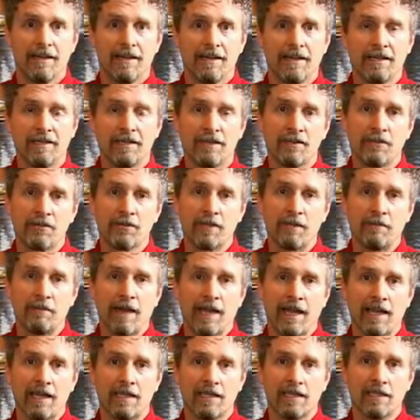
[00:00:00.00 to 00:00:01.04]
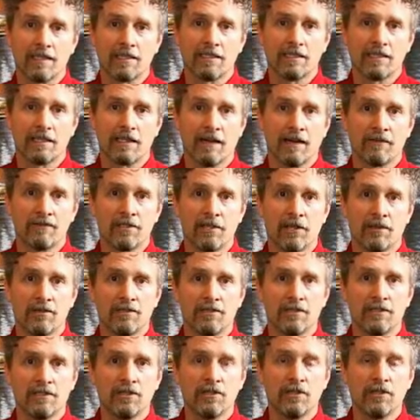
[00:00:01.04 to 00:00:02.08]
In the three paintings, I've
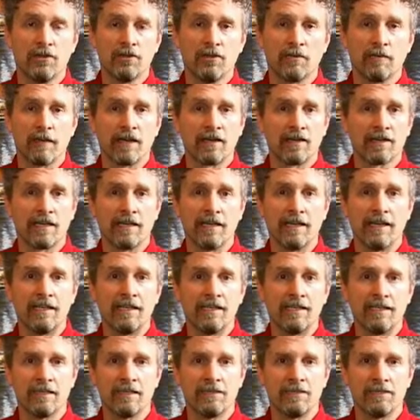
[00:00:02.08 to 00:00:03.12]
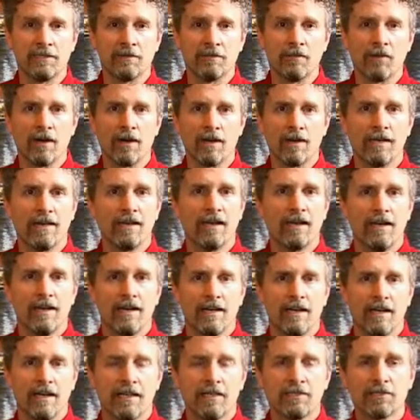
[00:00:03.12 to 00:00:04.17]
chosen to do American Indians in one,
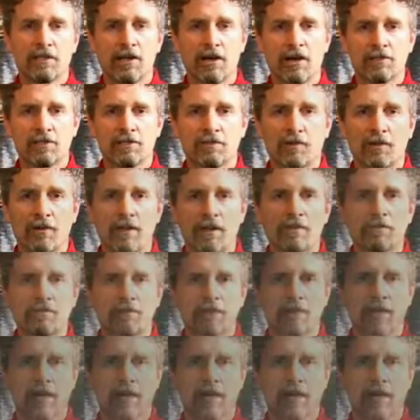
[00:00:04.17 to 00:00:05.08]
and it's called Spring Will